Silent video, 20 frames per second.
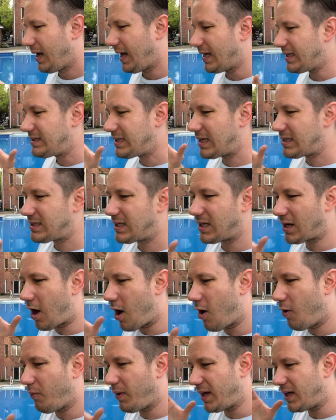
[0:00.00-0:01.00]
it doesn't
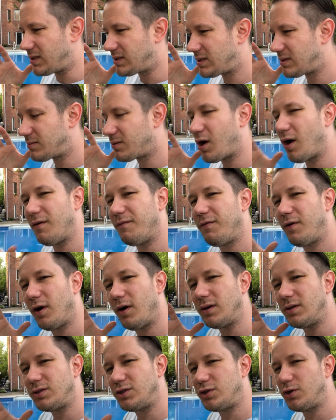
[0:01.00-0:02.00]
always
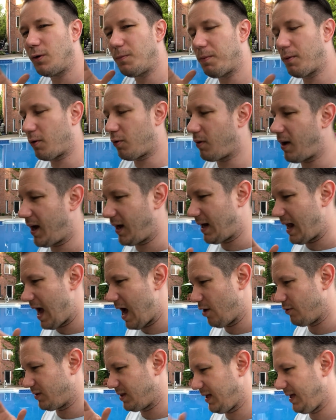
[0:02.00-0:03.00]
convert super great
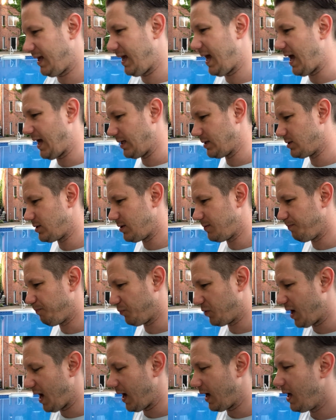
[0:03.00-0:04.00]
out the gate.
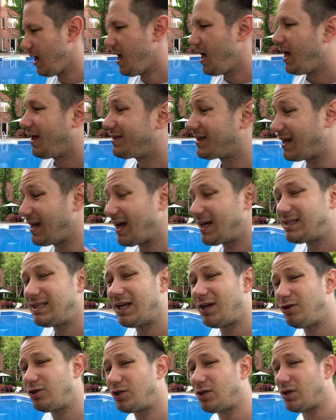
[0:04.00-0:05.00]
Okay, the next
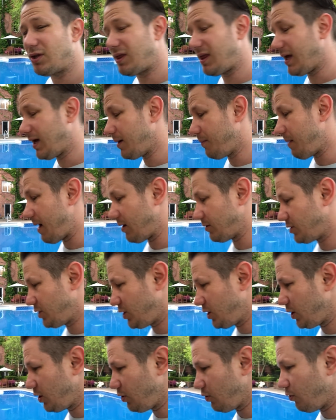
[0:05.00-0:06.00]
thing you should think about
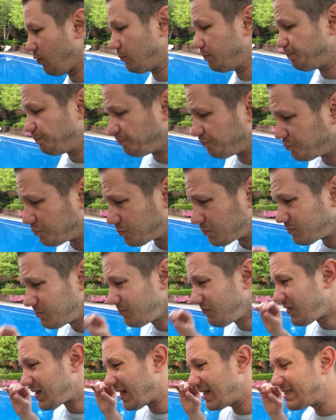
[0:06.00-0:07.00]
too
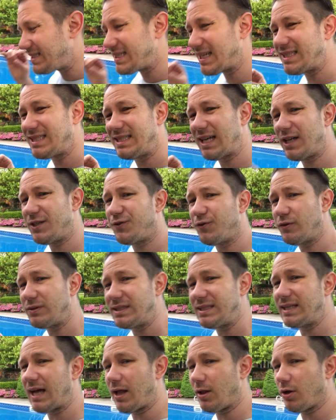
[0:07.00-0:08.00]
is successful
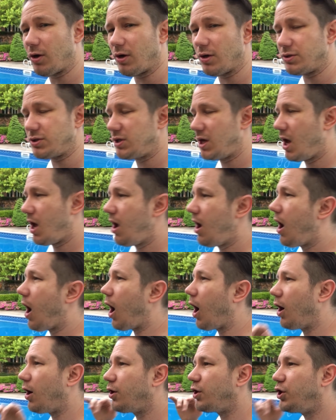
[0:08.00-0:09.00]
sellers
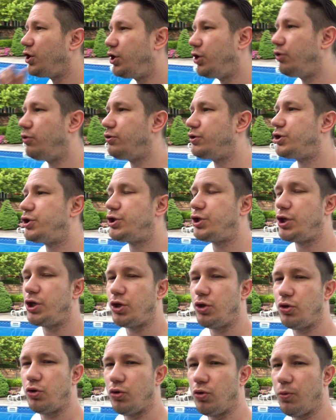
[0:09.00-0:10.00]
are used
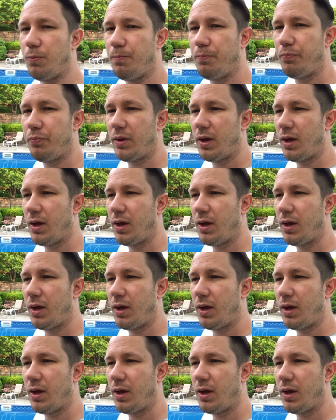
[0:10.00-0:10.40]
to